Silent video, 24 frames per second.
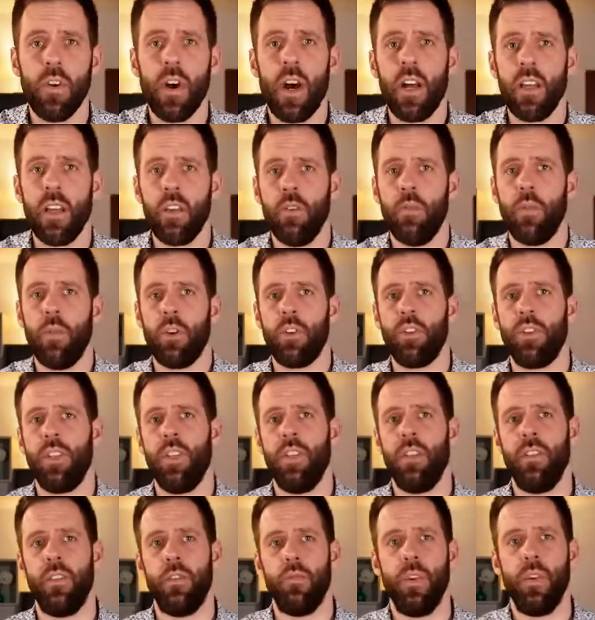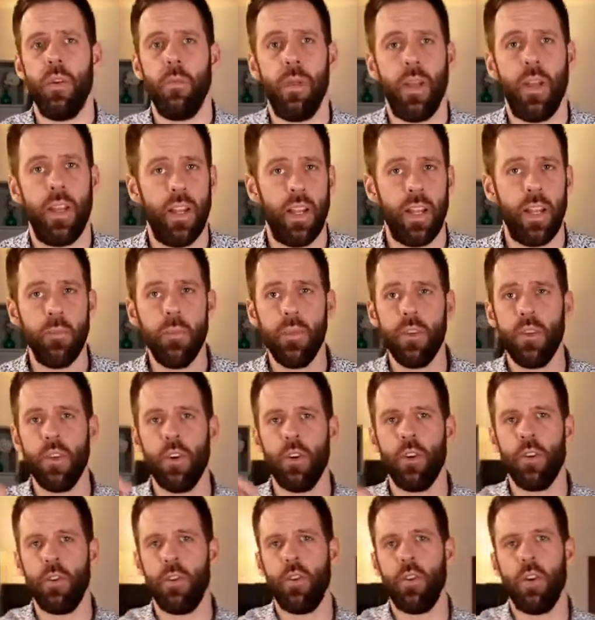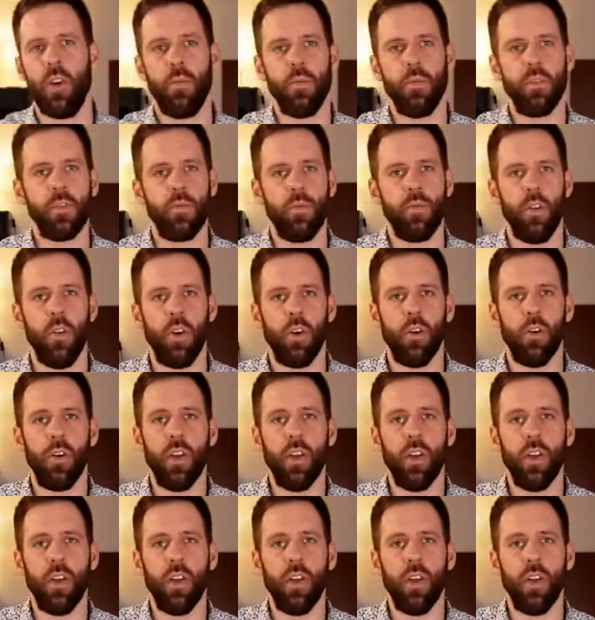are you watching the replay? Let me know in the comments below.